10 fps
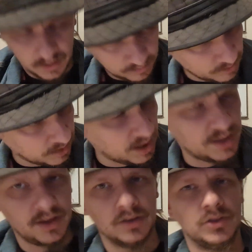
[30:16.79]
a lot
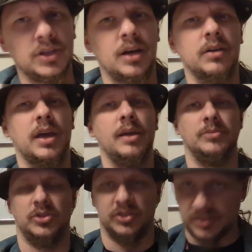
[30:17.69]
of the OGL
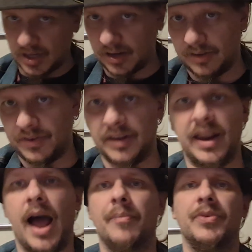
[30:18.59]
games just kind of
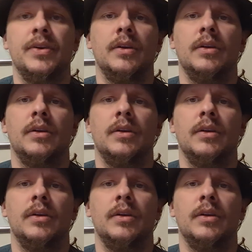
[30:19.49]
adapt